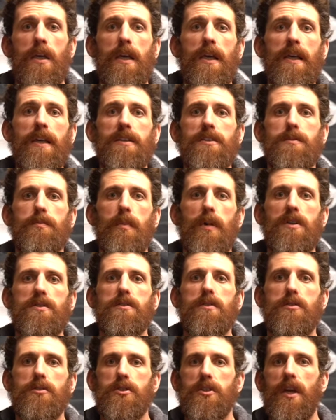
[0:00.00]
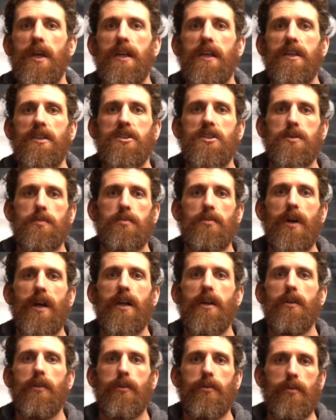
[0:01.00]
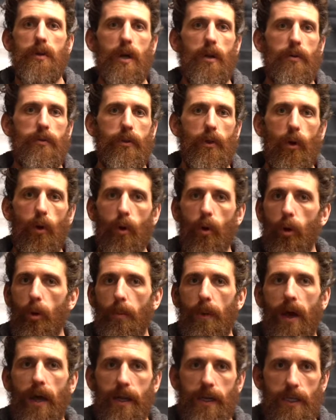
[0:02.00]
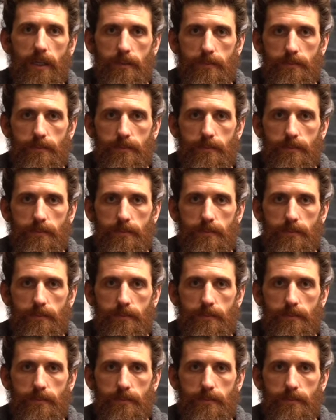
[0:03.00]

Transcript: Each muscle chain is spread throughout the whole body,